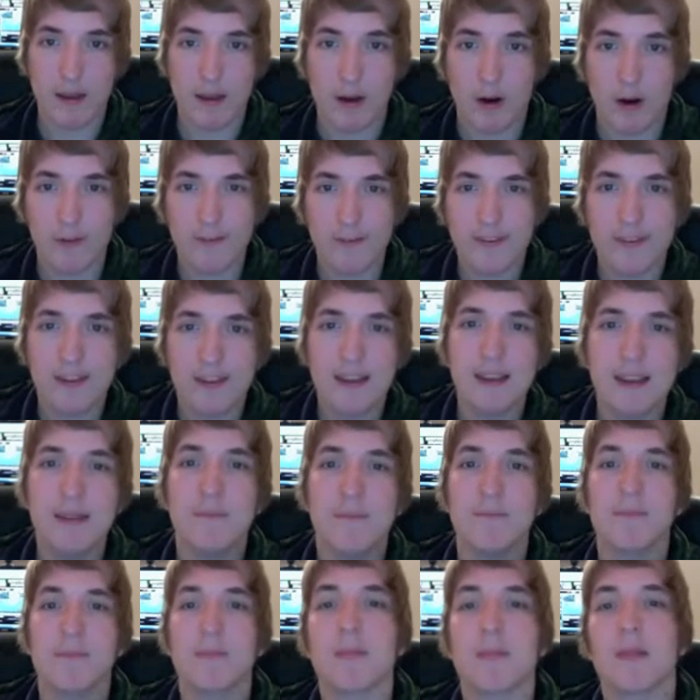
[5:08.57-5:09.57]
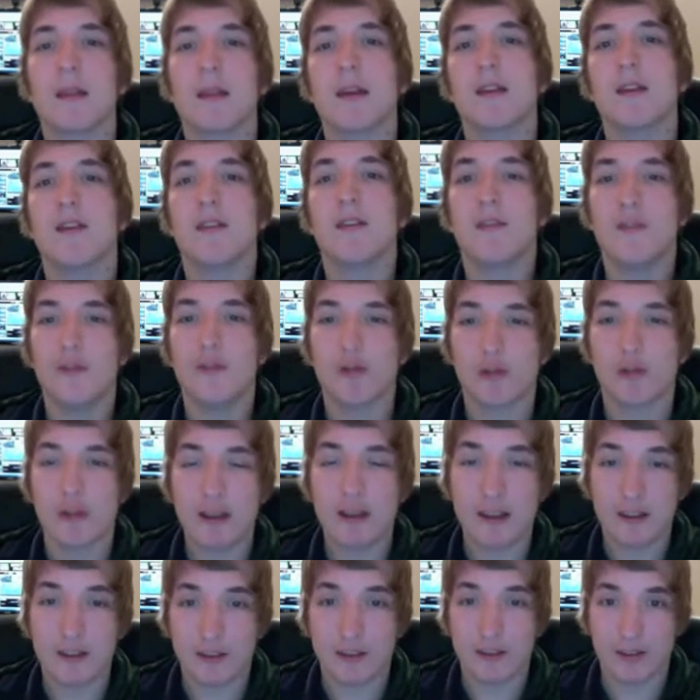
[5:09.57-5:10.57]
Obviously, the
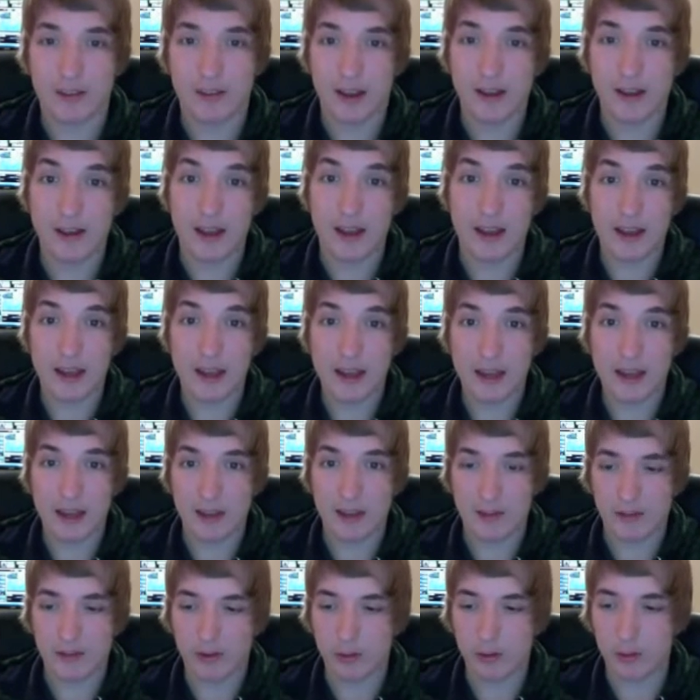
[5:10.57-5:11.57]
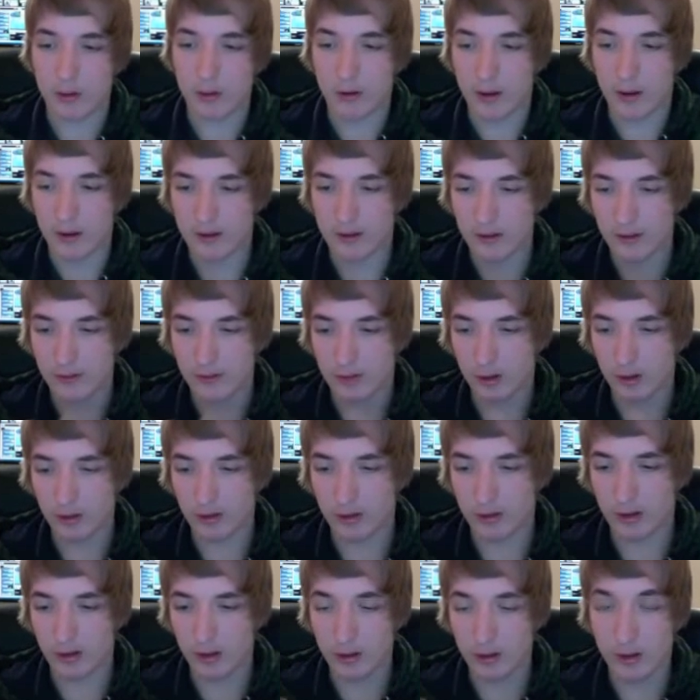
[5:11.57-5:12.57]
trick to side decking is you've got
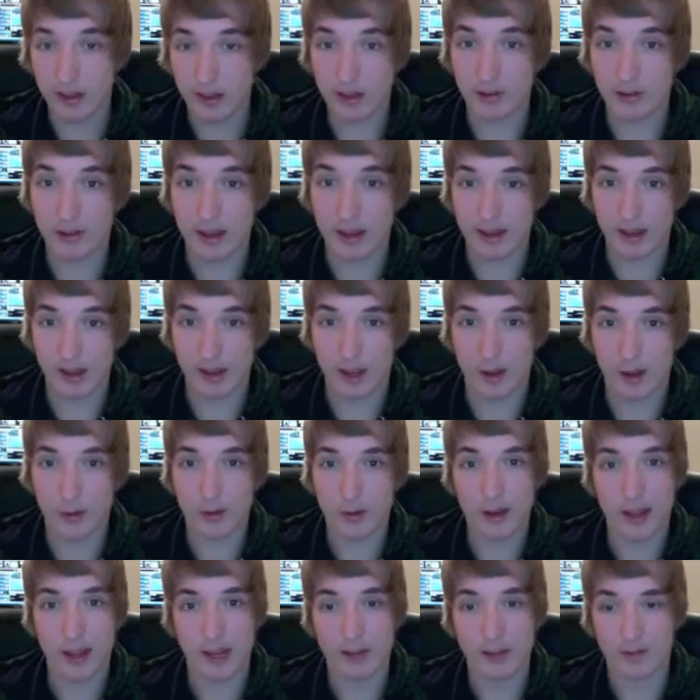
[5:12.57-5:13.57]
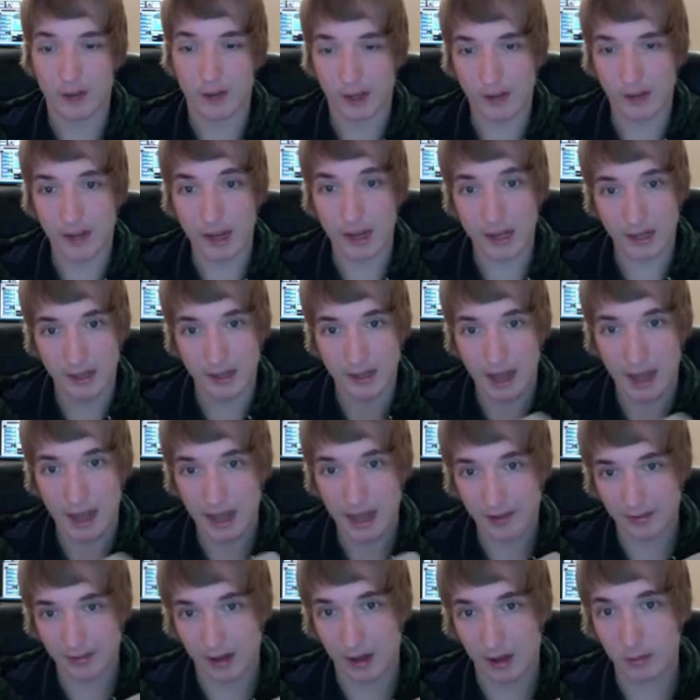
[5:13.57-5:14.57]
to look at your deck and go, okay, if I take
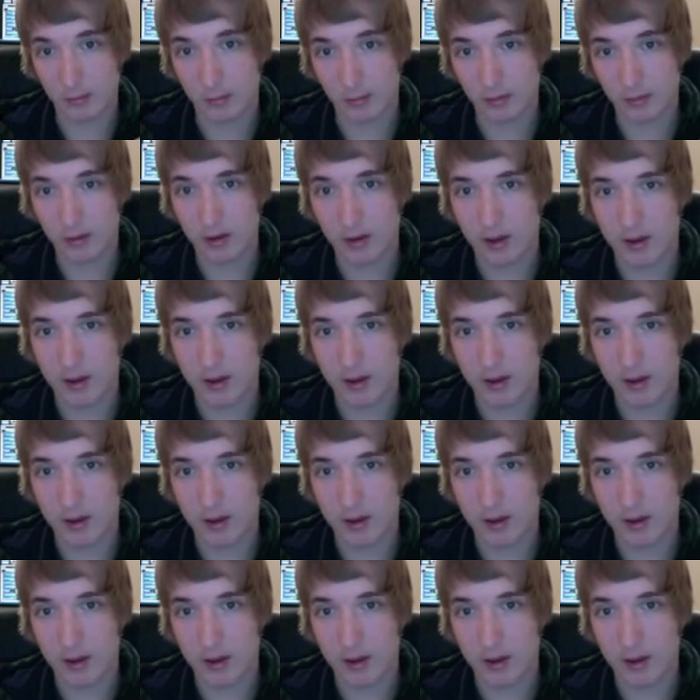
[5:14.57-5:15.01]
that out,